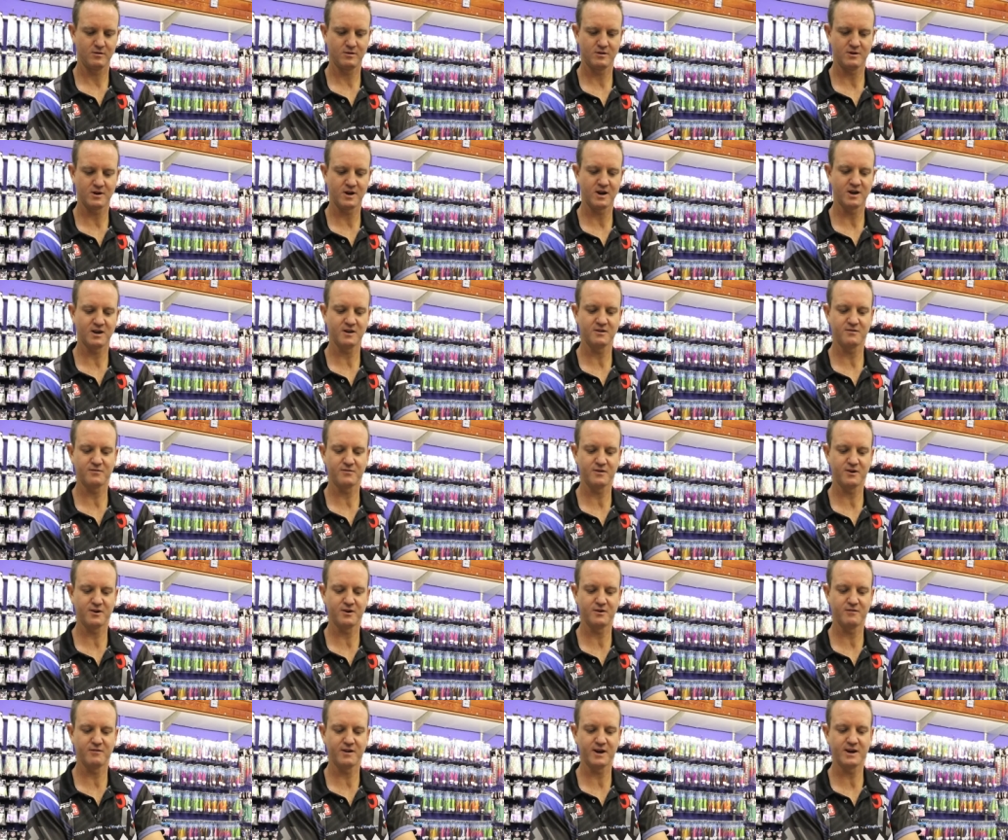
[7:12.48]
Tying a
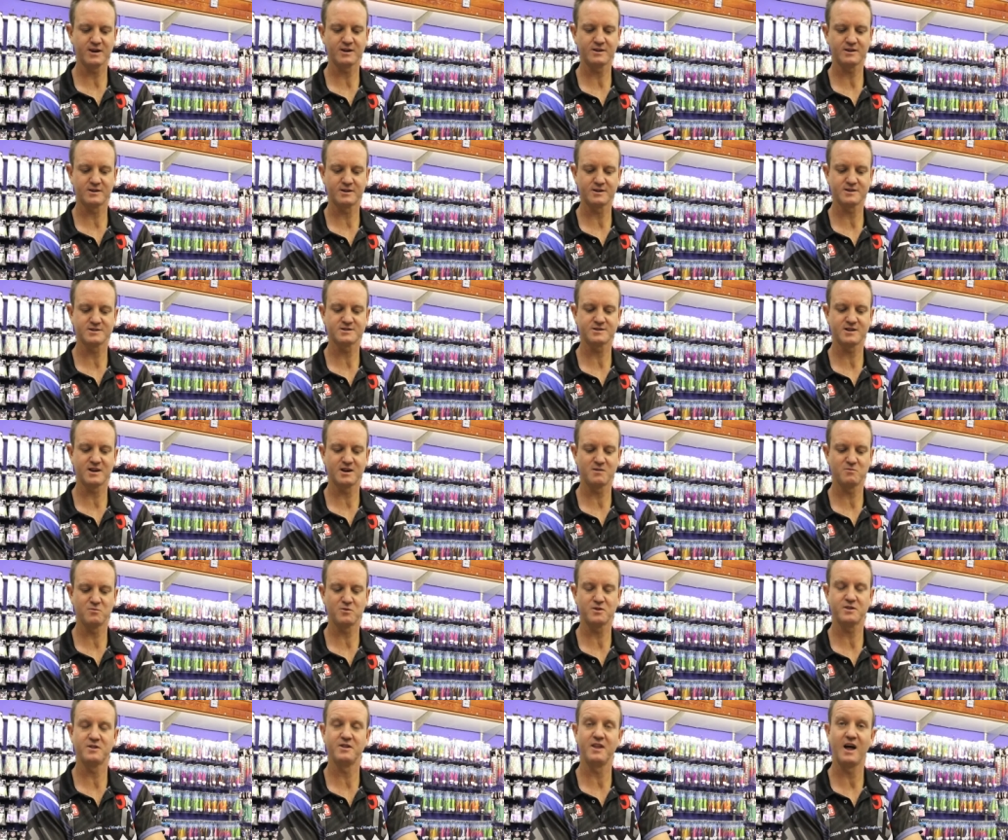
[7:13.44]
figure of eight, this
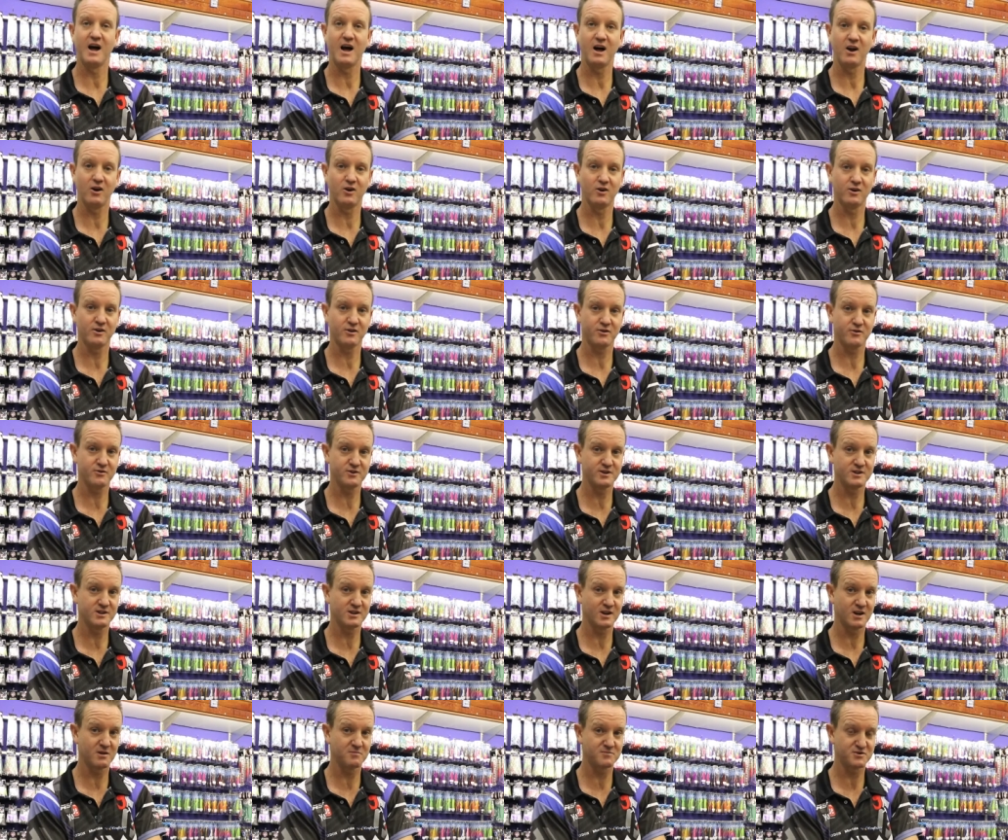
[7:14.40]
time with nylon three
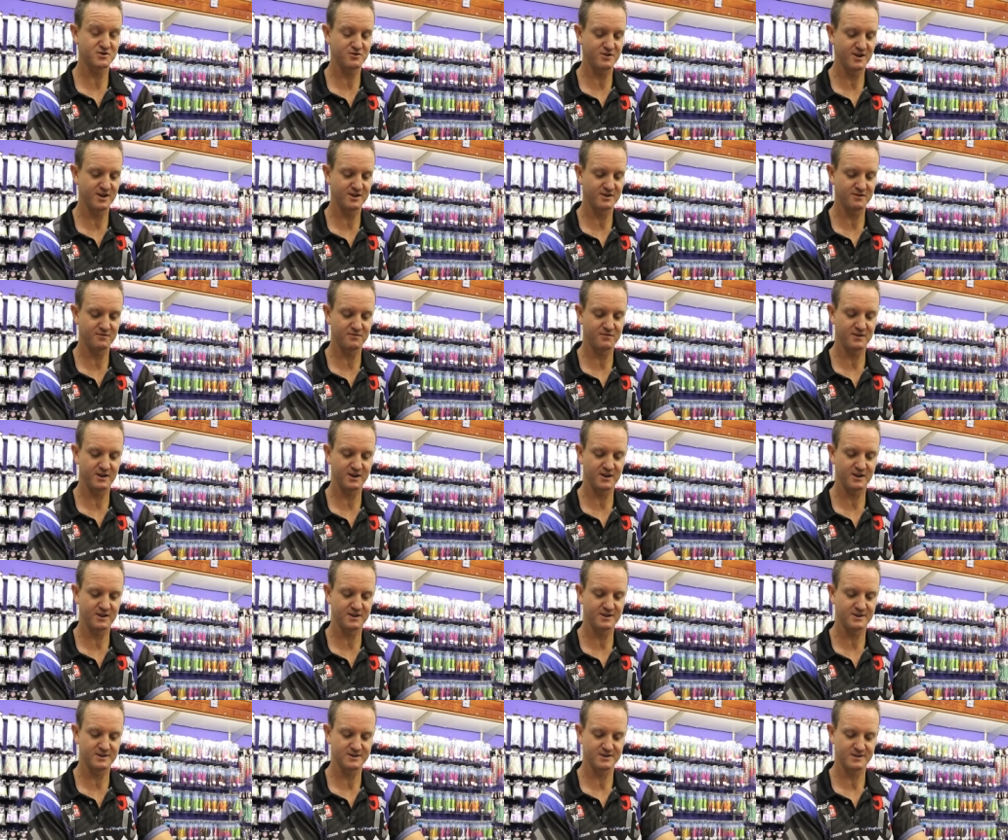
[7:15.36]
times around the
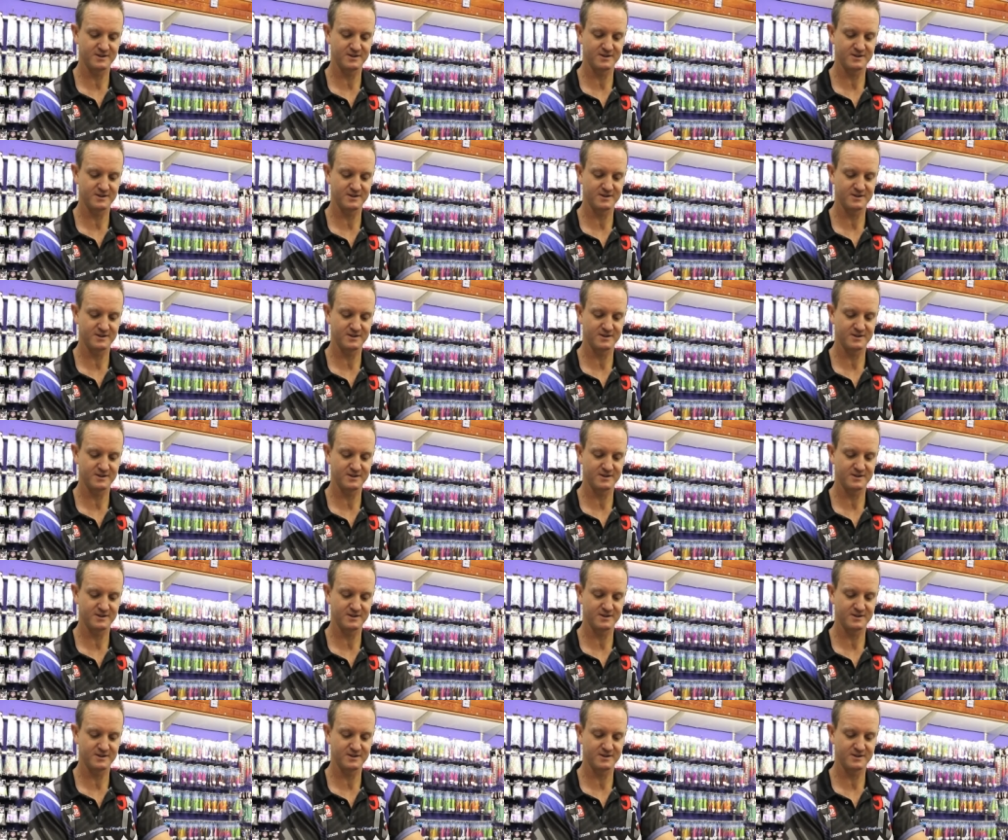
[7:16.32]
finger.